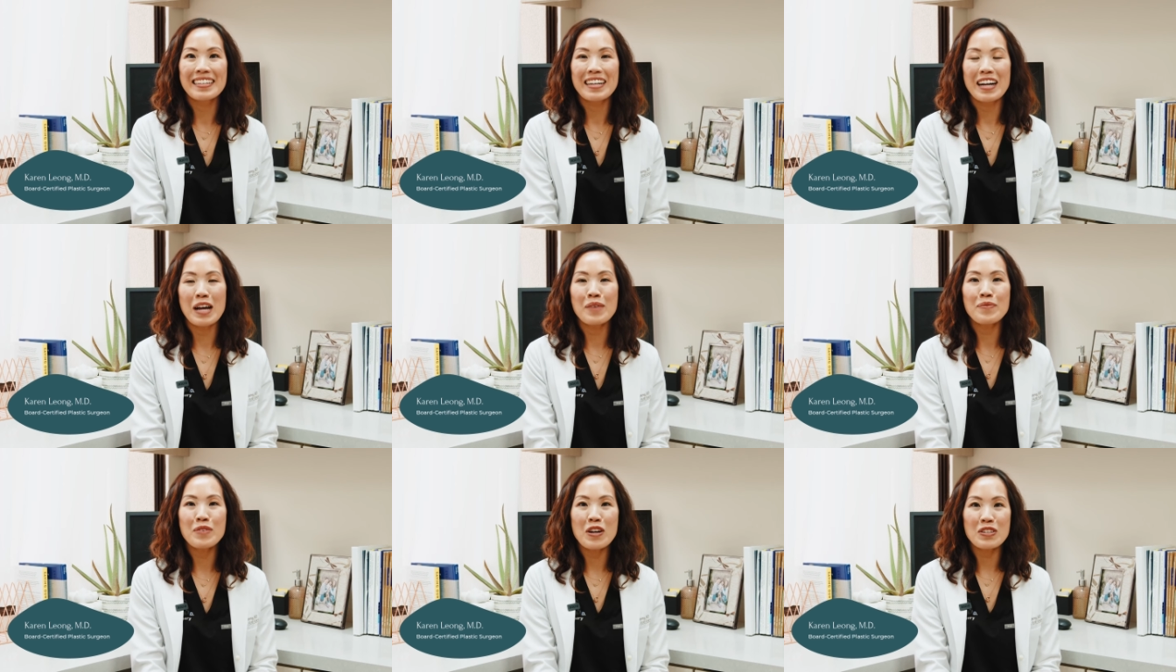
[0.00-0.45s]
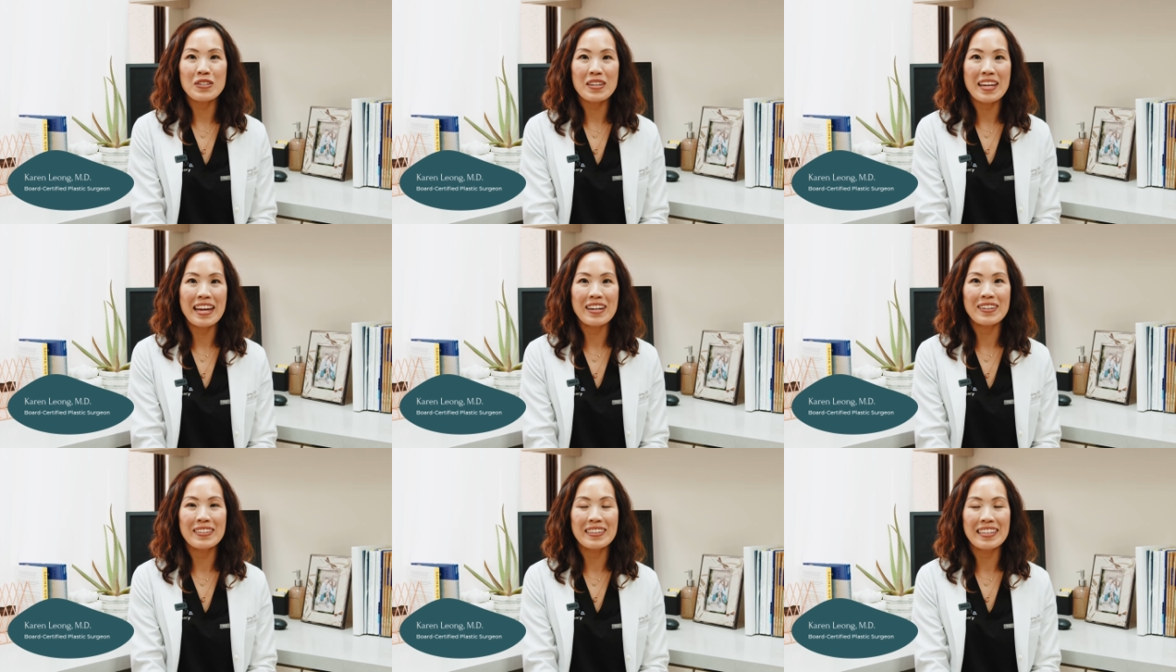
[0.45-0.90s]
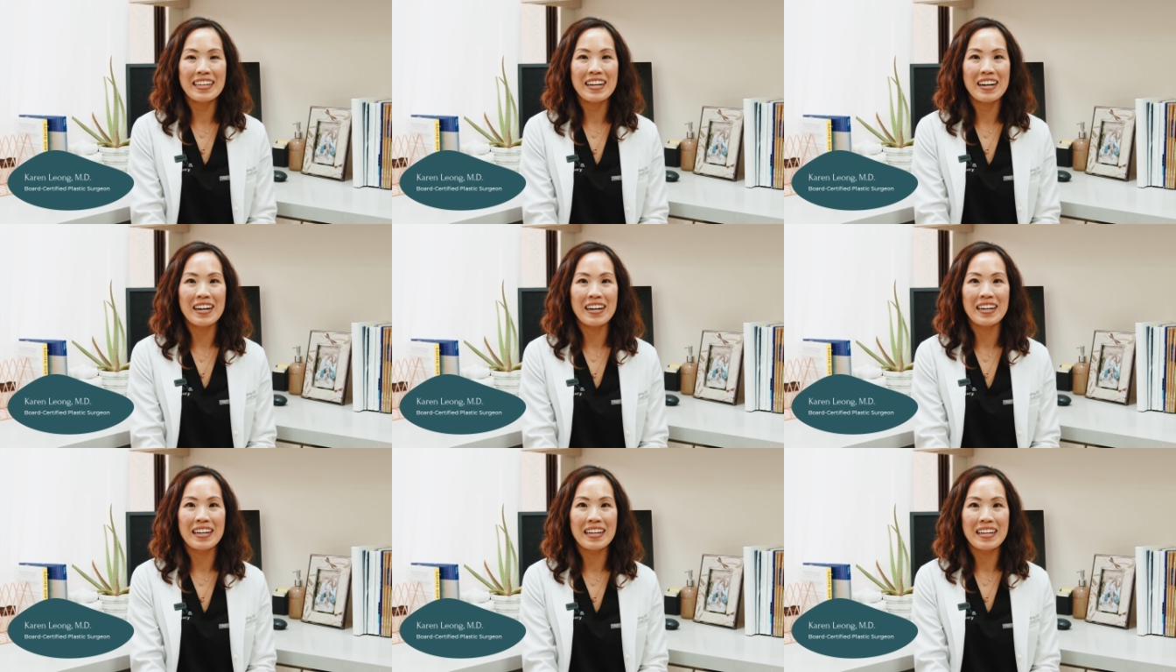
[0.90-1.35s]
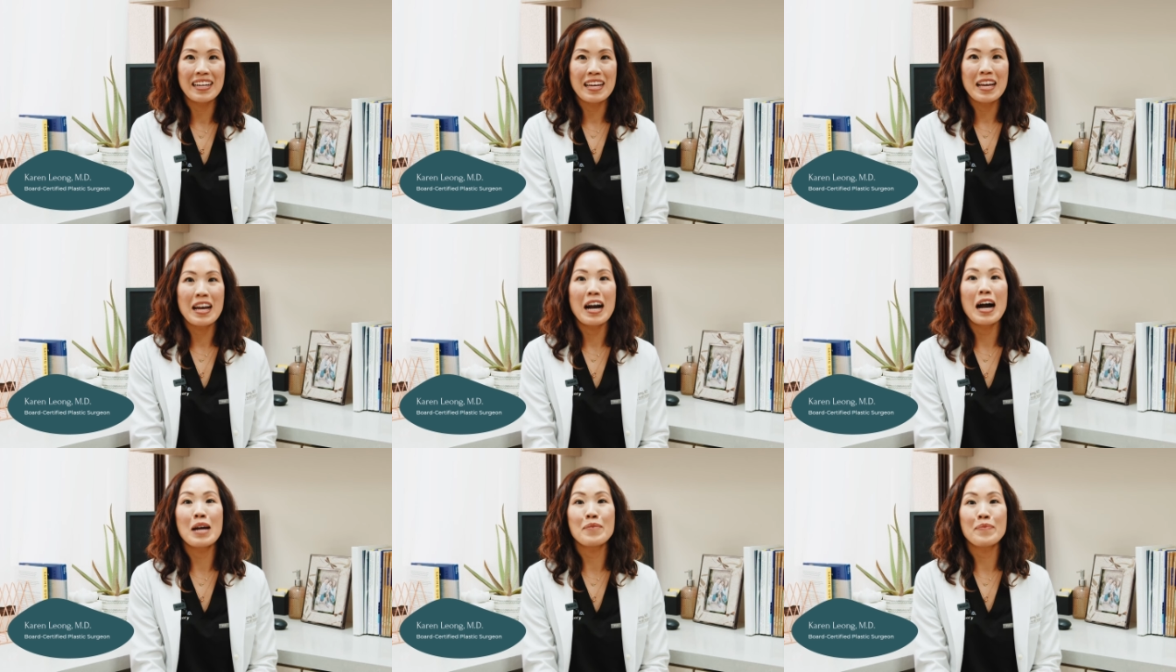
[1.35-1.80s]
I'm Dr. Karen Leong.
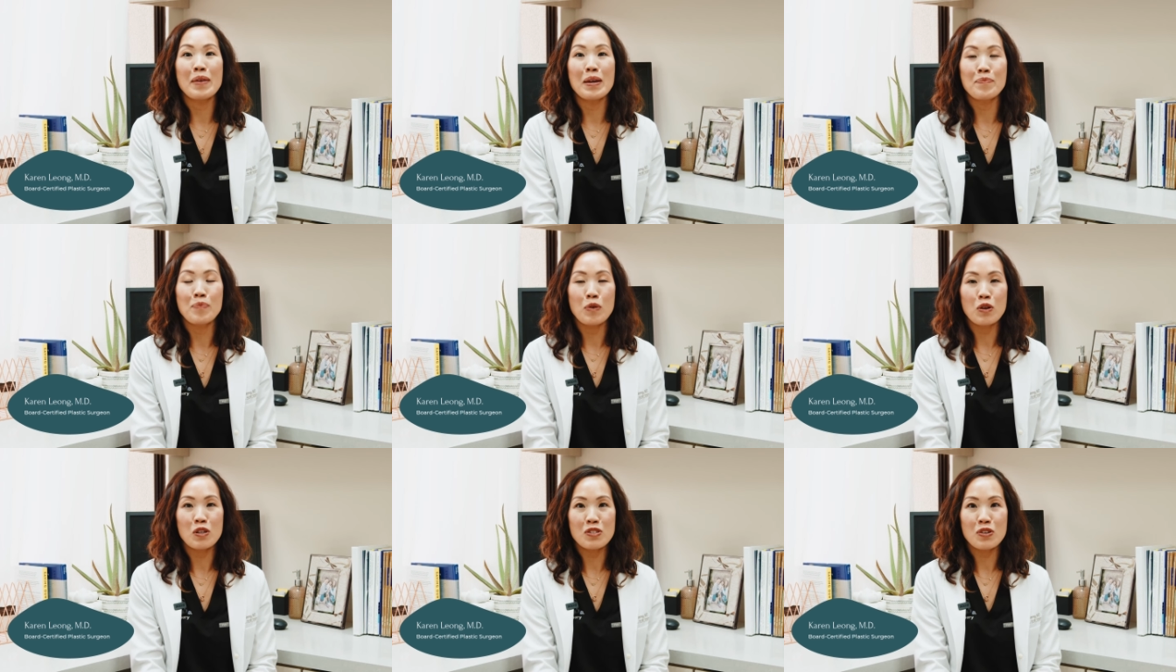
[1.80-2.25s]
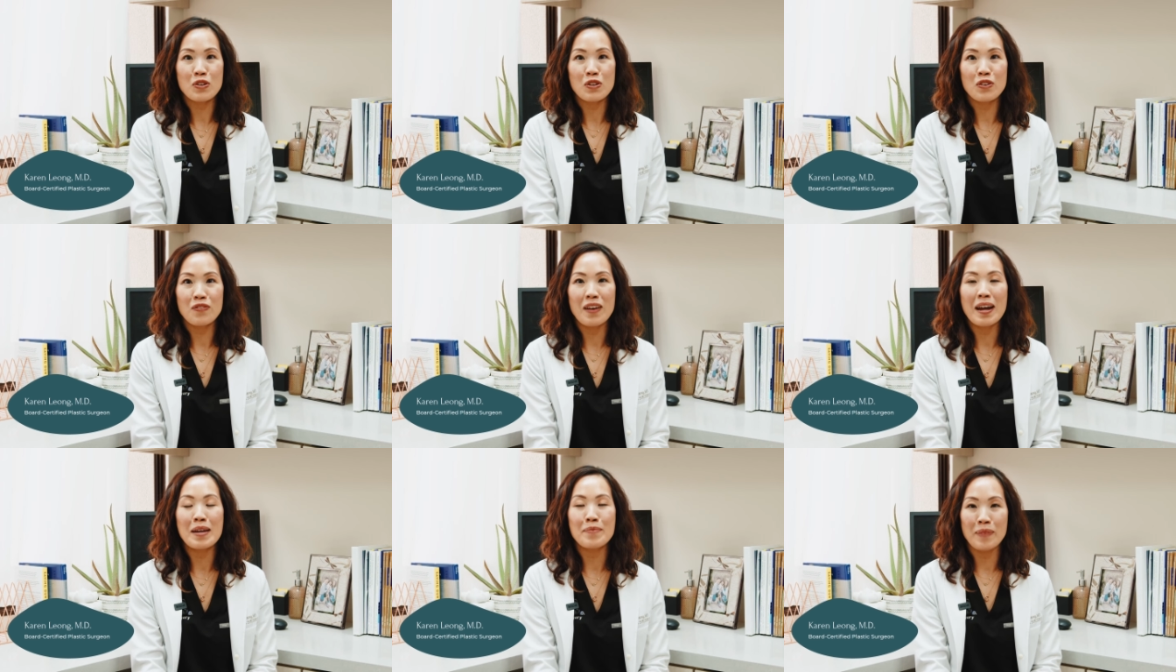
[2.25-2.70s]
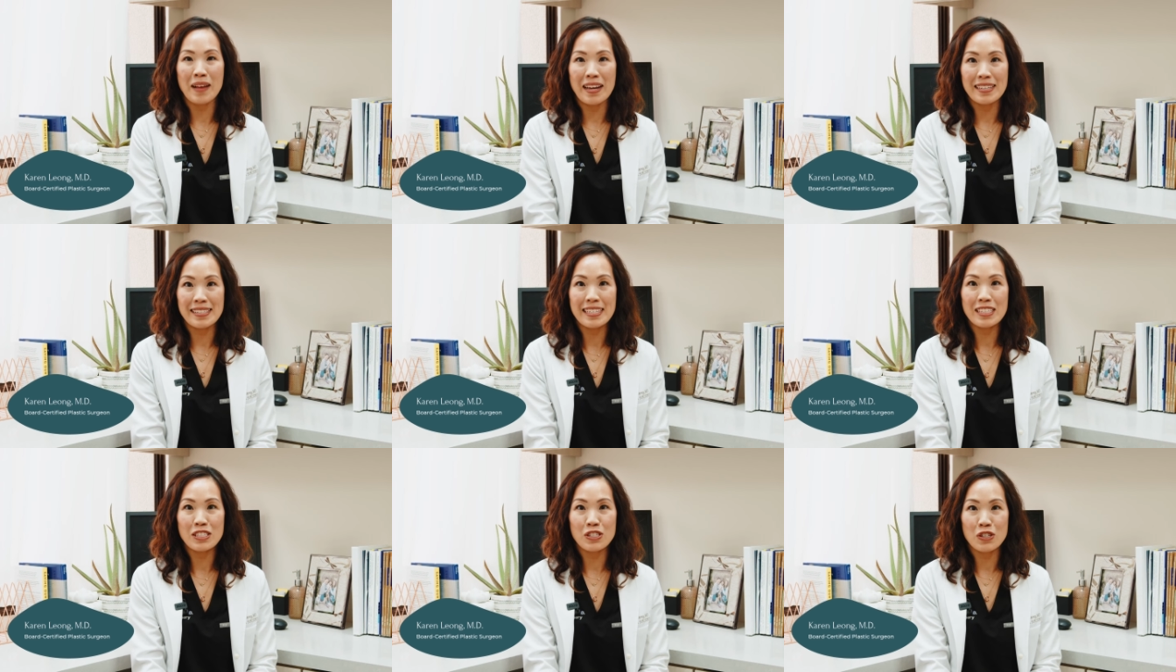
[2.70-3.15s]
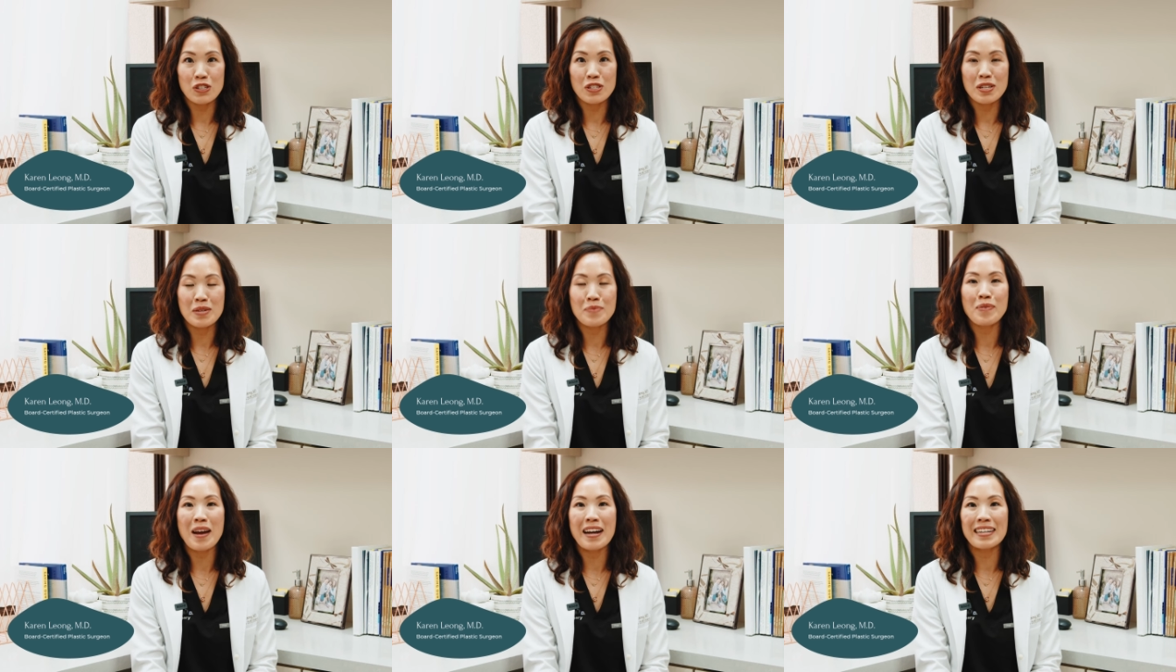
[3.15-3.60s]
I'm a board-certified plastic
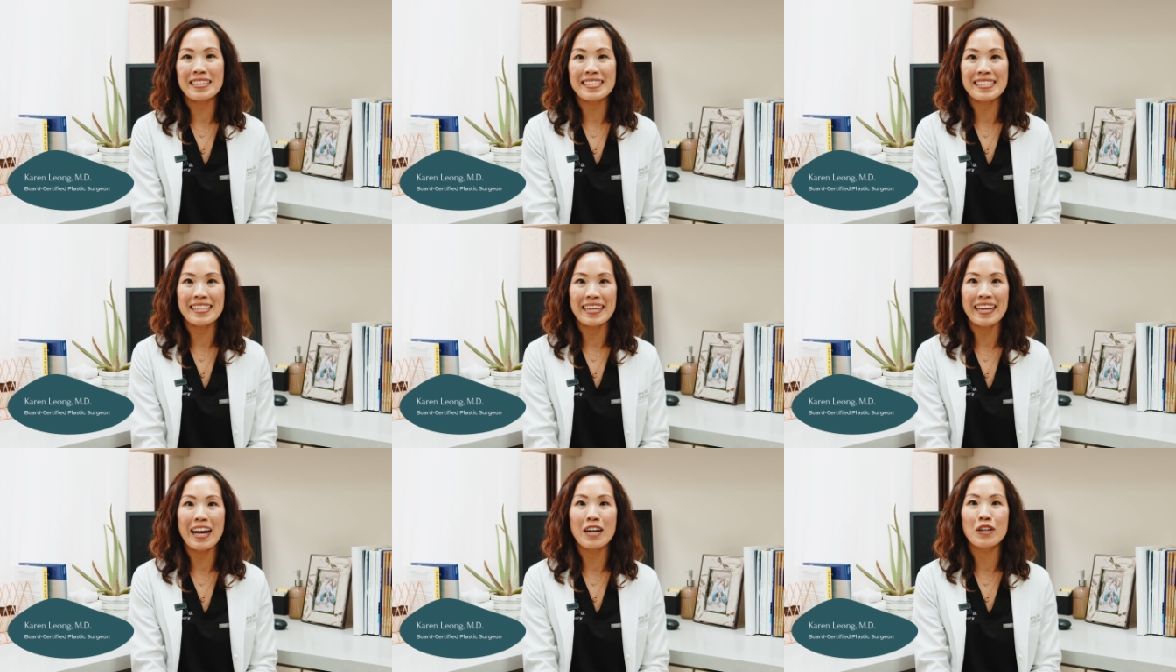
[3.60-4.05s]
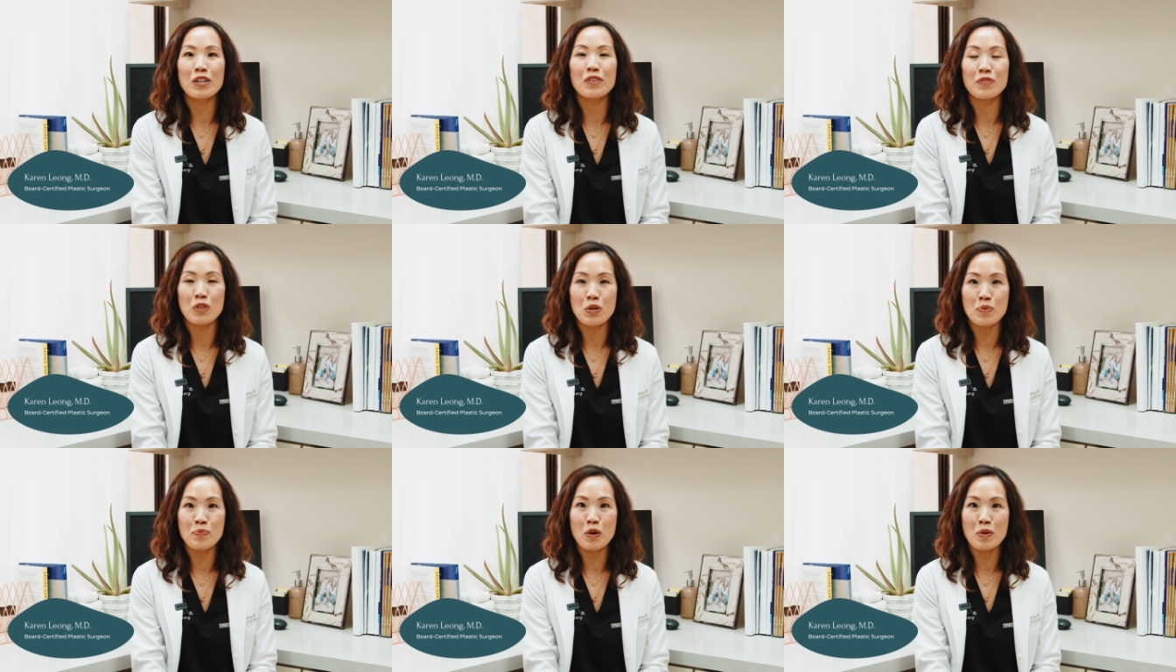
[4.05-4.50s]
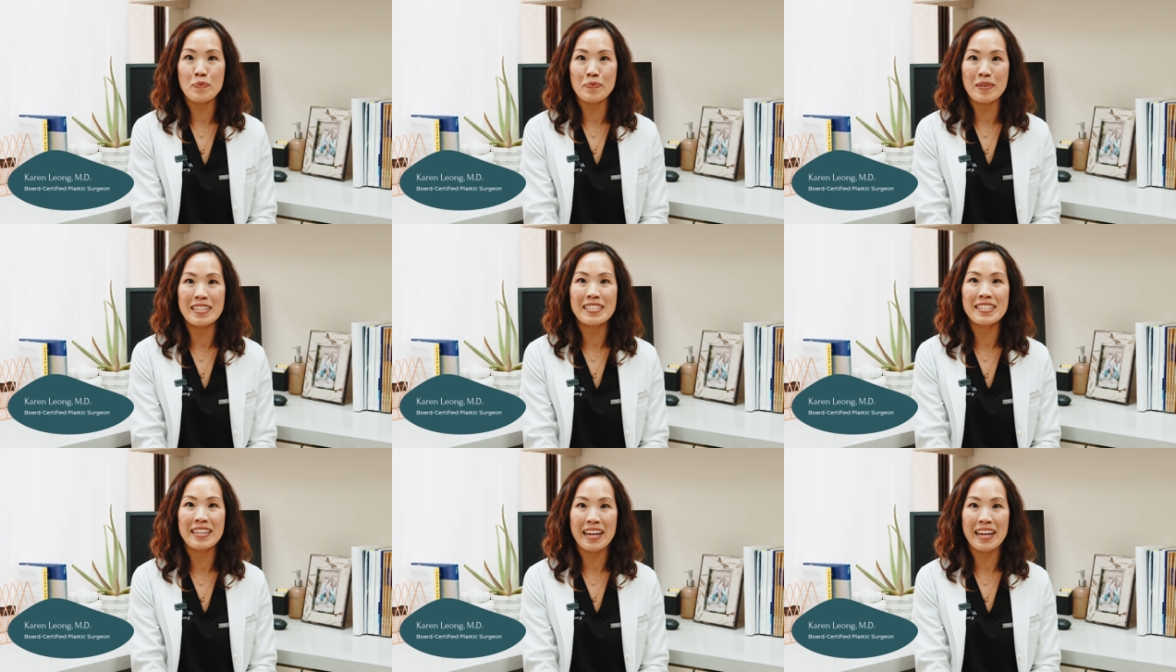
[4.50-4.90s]
surgeon practicing out of Newport Beach,